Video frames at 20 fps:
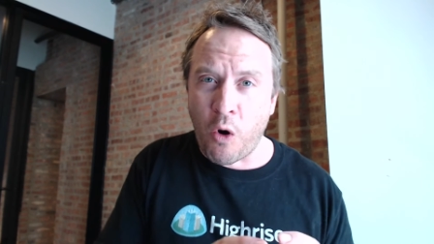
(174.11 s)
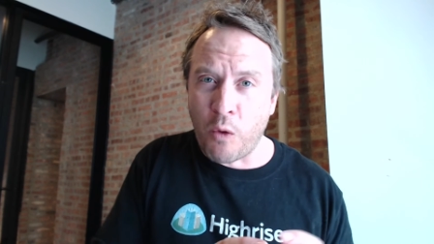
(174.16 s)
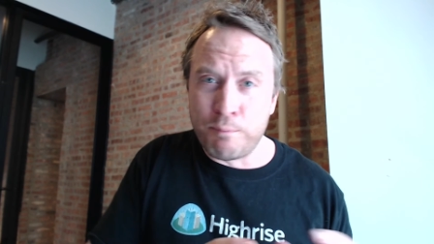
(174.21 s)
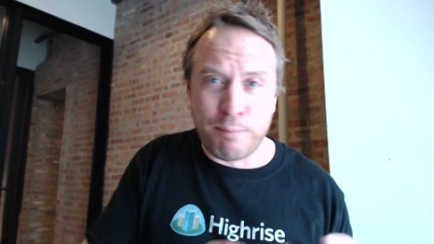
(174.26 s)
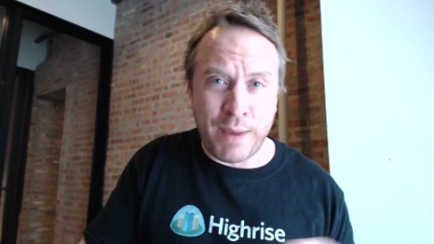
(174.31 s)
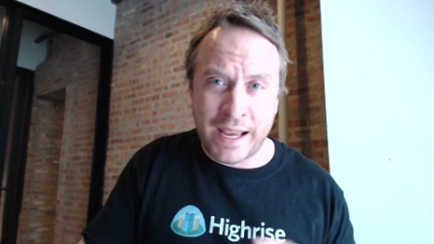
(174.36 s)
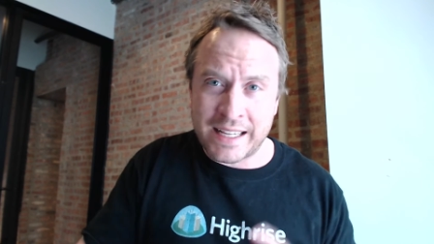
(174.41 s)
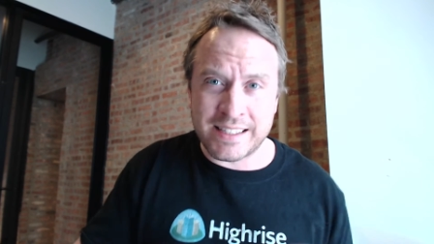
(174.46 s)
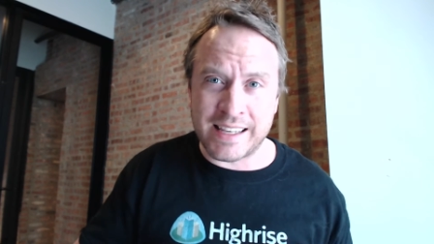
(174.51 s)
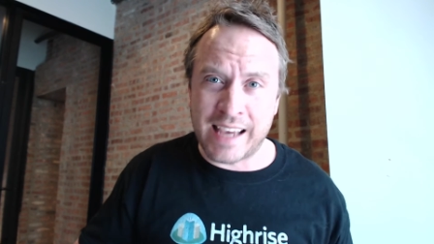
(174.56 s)

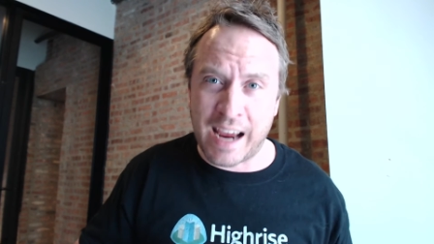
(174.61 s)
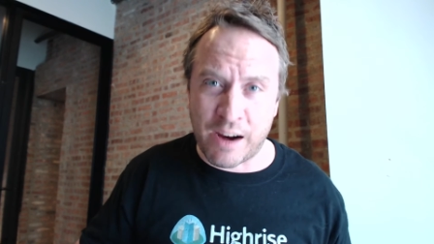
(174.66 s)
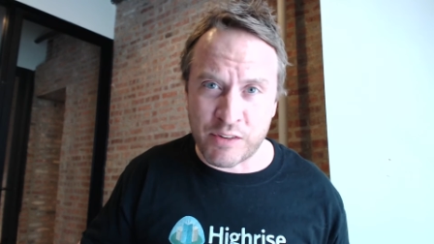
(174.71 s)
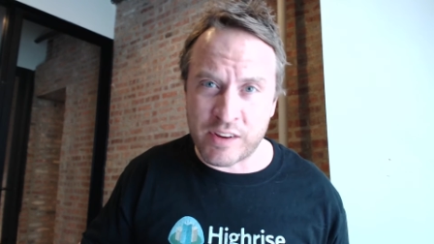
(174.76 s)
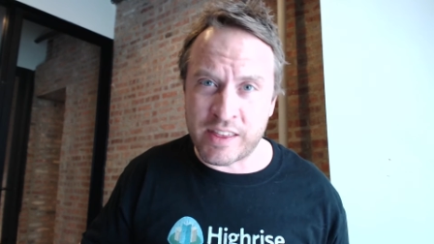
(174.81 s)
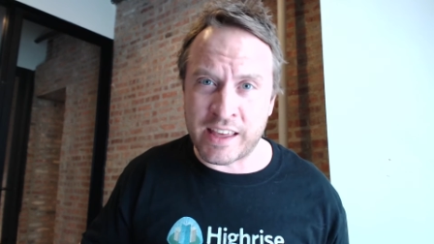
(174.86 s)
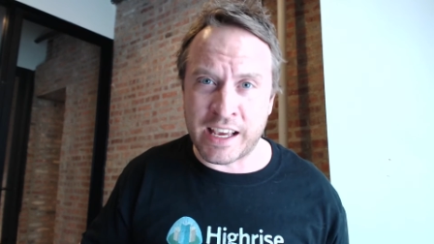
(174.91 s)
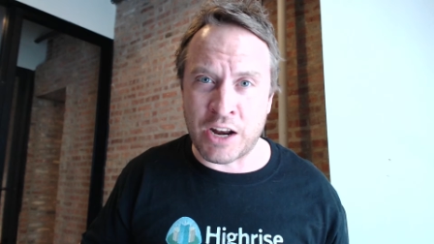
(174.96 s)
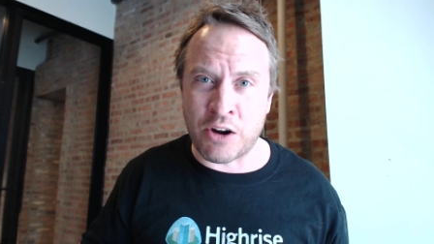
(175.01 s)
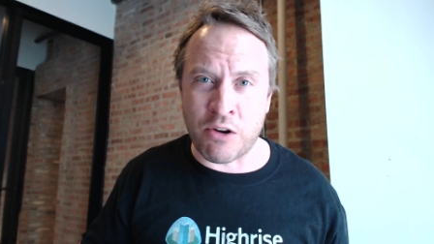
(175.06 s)
basically
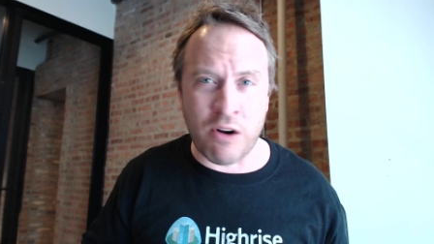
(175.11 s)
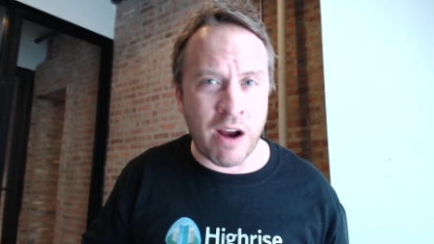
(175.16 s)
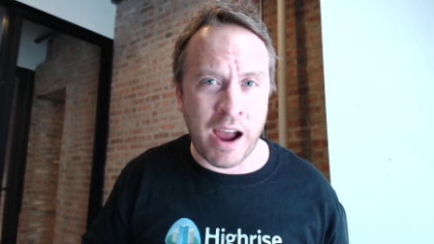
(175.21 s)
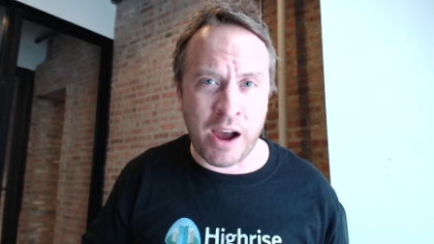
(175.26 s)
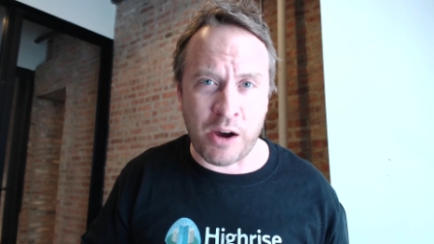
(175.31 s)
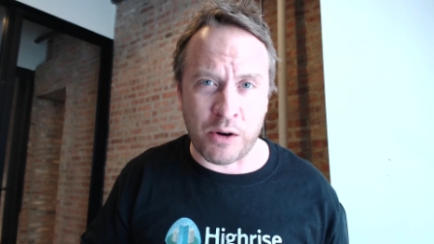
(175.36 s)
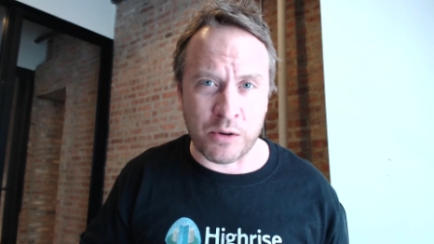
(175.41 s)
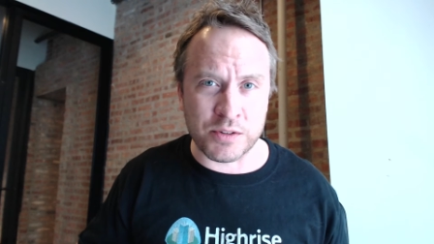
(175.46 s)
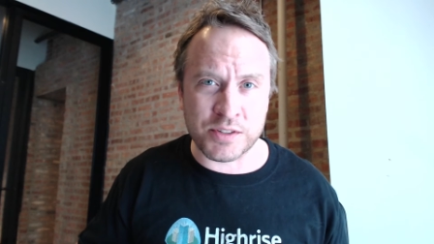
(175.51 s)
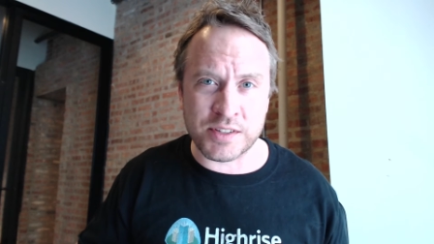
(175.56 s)
everything in our
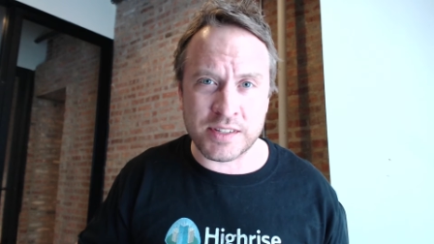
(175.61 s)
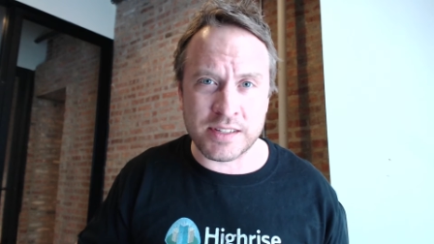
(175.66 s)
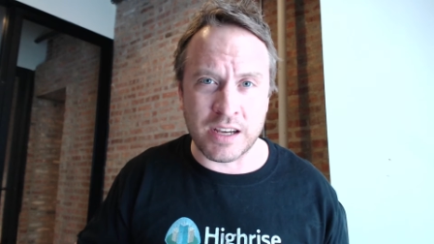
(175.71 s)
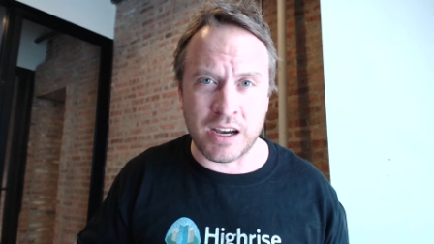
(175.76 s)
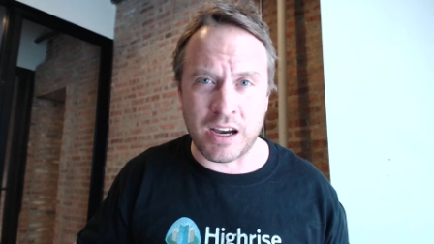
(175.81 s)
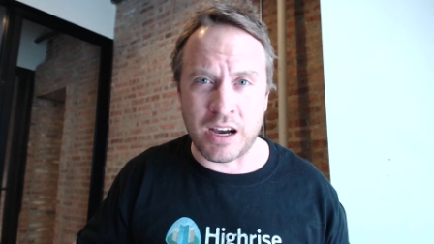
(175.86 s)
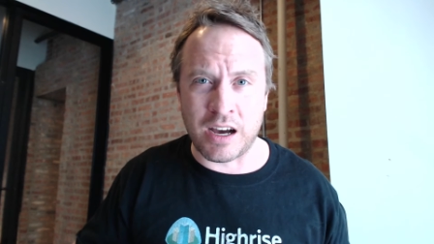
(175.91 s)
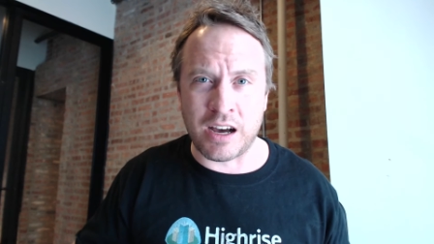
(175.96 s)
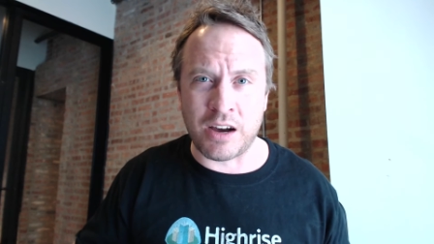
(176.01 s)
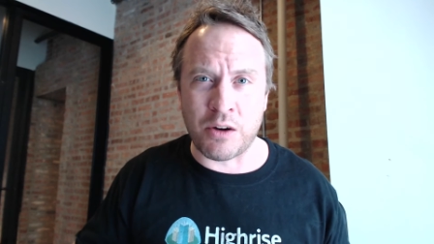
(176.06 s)
house
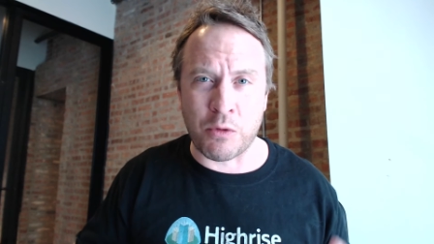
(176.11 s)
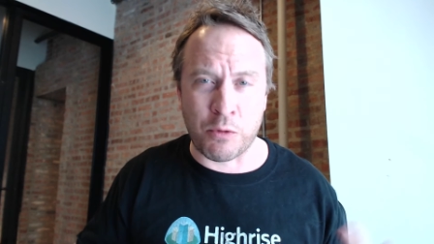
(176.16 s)
uh,